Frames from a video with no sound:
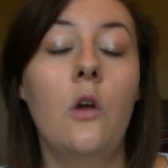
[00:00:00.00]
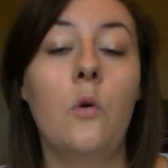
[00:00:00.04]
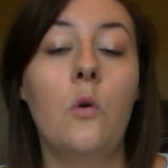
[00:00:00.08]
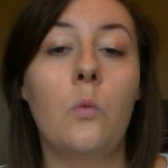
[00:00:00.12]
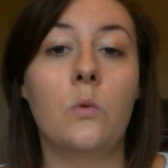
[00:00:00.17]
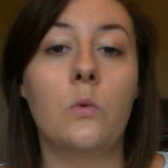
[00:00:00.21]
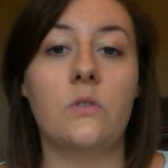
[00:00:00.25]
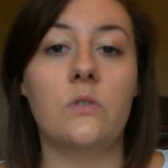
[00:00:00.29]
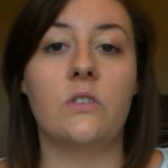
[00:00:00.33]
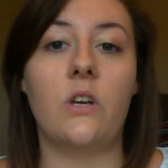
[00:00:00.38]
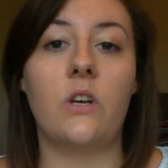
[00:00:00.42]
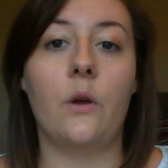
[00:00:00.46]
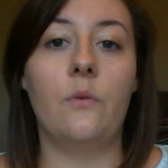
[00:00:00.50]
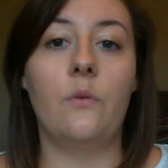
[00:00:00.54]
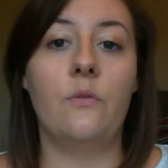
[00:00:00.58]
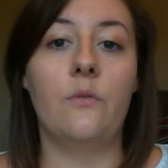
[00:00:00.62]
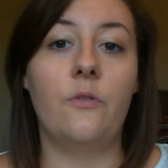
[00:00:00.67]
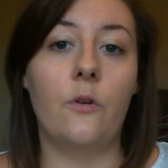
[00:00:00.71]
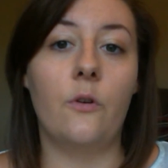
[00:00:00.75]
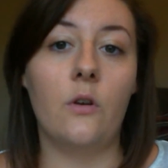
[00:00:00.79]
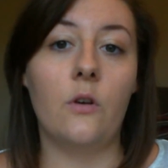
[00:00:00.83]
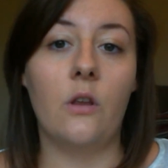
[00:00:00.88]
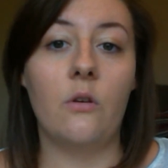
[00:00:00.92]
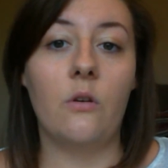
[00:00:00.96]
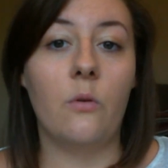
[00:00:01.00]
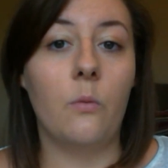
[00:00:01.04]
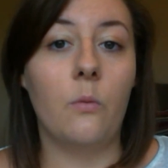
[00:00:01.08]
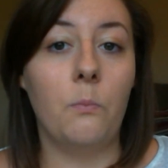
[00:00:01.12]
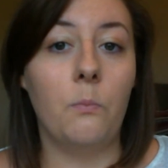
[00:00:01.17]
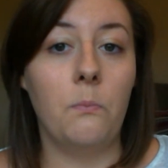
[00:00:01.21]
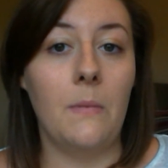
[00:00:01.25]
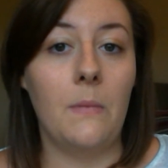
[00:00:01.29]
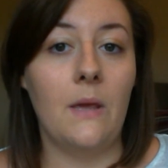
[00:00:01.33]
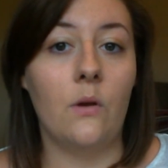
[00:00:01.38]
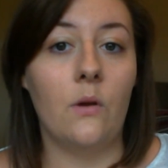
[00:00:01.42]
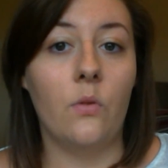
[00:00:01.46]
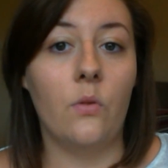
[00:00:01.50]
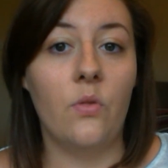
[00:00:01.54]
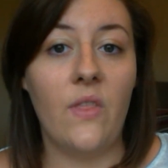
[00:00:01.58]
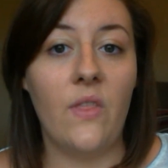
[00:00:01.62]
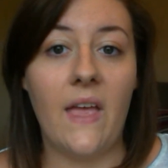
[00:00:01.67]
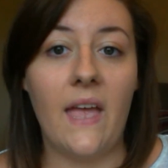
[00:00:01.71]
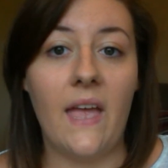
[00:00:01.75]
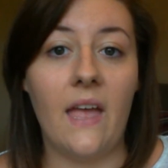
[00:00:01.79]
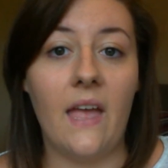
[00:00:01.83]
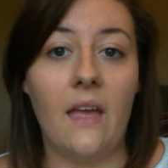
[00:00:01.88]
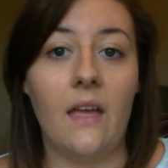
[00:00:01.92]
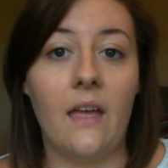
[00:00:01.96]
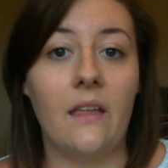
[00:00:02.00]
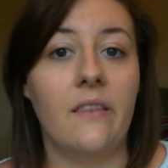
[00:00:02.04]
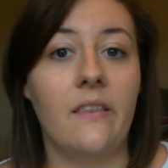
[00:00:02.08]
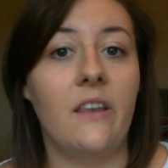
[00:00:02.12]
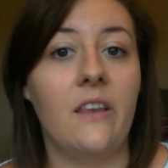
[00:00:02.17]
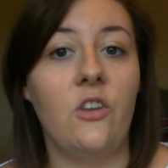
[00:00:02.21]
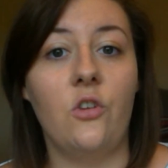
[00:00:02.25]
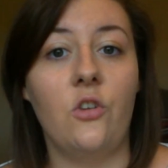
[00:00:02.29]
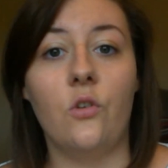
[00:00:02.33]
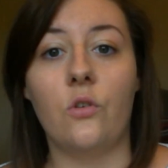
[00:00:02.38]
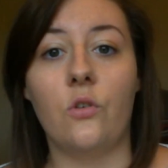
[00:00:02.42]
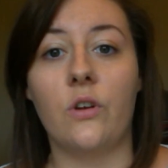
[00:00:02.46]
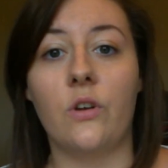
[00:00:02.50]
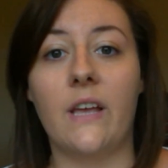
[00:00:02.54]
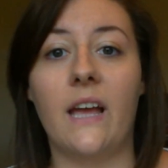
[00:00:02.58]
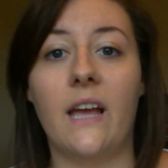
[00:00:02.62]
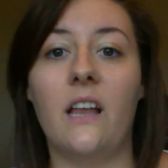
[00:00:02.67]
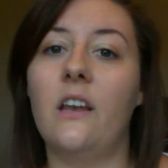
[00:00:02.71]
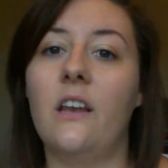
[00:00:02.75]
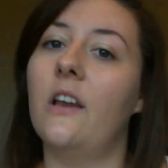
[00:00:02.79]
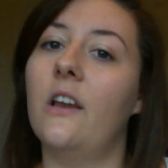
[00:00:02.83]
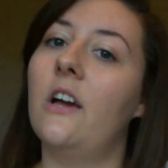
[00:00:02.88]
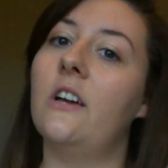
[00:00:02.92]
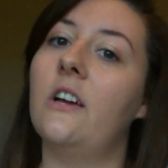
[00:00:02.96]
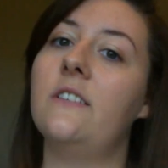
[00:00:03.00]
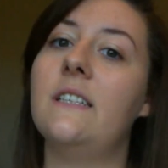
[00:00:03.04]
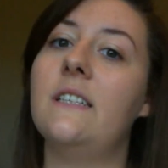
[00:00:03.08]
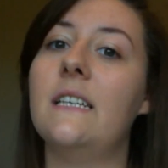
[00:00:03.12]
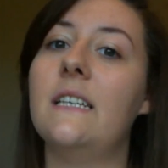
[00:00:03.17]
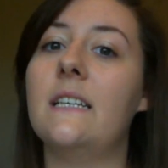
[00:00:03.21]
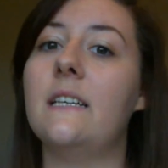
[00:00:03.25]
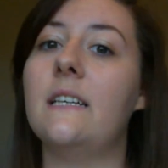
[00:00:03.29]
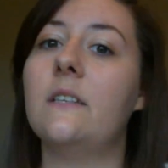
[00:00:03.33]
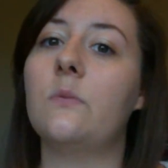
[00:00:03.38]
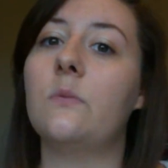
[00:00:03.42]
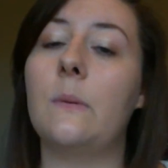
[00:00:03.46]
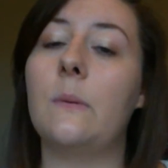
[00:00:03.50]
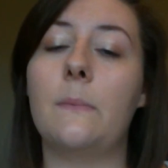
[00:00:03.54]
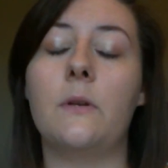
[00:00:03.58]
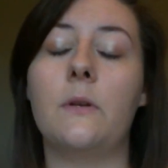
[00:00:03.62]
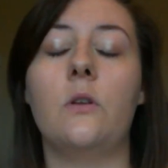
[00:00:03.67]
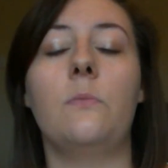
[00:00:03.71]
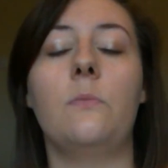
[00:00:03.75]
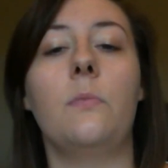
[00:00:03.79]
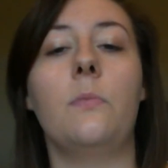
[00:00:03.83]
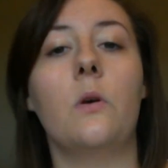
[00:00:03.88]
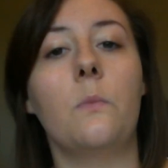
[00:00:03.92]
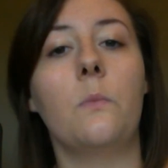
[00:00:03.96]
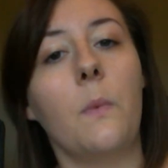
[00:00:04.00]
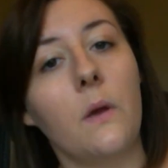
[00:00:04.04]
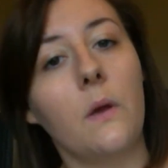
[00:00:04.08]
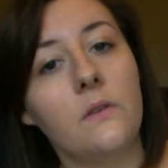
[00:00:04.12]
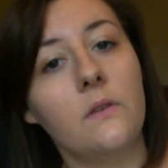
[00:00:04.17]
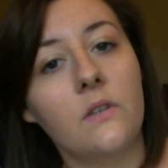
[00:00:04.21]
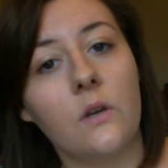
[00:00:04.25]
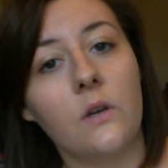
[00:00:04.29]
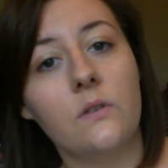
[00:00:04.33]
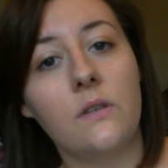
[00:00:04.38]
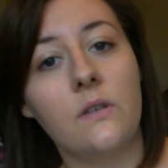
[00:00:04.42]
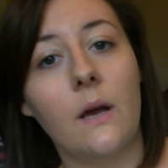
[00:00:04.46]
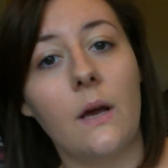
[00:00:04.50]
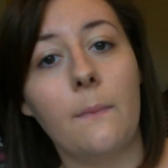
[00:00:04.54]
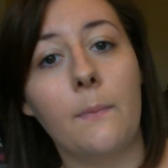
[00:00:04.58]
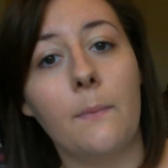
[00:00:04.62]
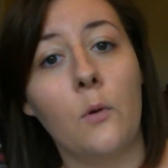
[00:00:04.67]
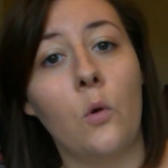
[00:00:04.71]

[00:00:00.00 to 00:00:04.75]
want to go and follow me on there, and then you'll get alerted when my new blog post goes up,